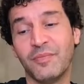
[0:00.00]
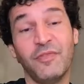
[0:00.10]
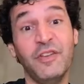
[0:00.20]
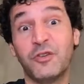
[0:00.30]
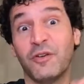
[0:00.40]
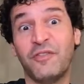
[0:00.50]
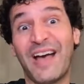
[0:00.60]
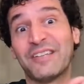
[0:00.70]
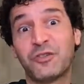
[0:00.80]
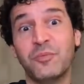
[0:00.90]
feature a
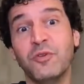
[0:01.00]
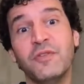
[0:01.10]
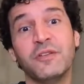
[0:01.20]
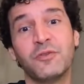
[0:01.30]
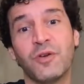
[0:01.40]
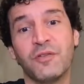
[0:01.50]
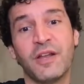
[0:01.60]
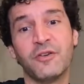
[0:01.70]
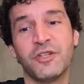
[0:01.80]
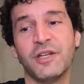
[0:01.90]
faster moving sort of
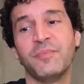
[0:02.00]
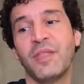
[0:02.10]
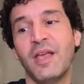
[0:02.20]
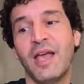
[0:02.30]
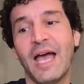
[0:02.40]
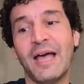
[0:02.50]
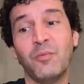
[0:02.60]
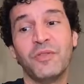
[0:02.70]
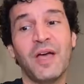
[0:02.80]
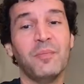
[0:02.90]
energy. And
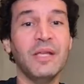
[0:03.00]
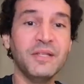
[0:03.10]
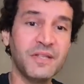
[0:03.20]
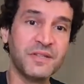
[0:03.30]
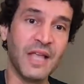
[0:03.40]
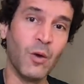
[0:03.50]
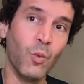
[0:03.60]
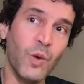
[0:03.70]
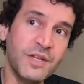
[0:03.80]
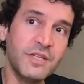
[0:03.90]
what that means is that
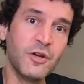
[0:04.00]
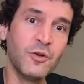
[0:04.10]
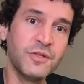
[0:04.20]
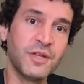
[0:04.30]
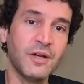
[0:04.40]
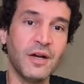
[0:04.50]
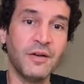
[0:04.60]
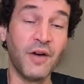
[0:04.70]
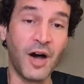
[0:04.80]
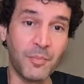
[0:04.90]
windows
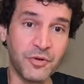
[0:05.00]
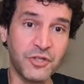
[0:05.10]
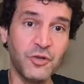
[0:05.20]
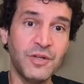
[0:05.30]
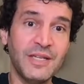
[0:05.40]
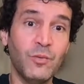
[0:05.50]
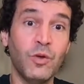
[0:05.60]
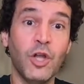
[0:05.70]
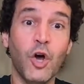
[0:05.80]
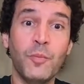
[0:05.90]
of opportunity
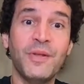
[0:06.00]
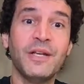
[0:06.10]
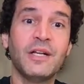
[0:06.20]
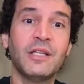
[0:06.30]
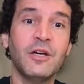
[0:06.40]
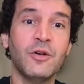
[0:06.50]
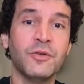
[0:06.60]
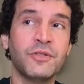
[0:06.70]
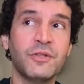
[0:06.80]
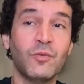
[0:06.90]
will open and
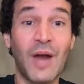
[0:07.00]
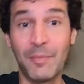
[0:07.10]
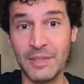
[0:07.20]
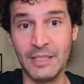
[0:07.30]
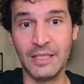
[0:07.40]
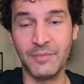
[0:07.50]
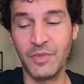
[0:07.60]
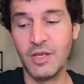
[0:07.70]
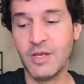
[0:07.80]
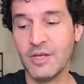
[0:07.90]
close rapidly.
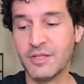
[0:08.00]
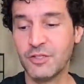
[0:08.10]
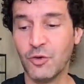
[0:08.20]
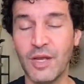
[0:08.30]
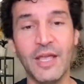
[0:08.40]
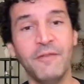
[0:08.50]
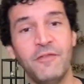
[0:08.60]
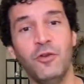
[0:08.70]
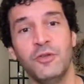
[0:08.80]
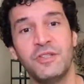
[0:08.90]
So if
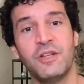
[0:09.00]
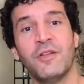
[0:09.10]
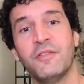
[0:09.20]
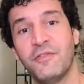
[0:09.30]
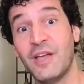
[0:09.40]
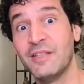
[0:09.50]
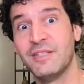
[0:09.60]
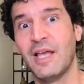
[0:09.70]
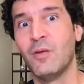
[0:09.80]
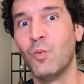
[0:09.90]
you sit on the fence
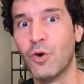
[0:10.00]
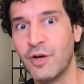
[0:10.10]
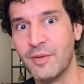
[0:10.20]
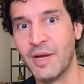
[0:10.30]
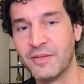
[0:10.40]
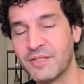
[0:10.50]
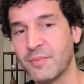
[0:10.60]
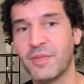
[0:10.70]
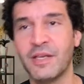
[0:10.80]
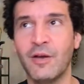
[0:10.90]
and worry about
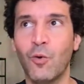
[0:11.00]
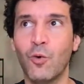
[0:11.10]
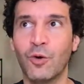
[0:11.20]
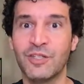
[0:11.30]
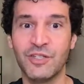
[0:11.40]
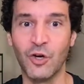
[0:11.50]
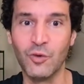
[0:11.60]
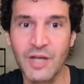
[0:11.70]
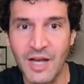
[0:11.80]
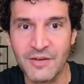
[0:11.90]
something or
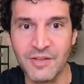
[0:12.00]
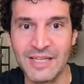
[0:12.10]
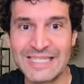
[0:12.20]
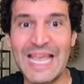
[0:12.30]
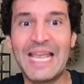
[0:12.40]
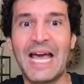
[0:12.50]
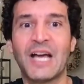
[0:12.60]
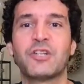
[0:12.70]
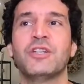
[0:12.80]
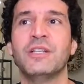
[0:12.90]
don't kind of like take
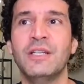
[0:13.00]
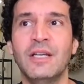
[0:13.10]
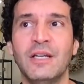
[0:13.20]
action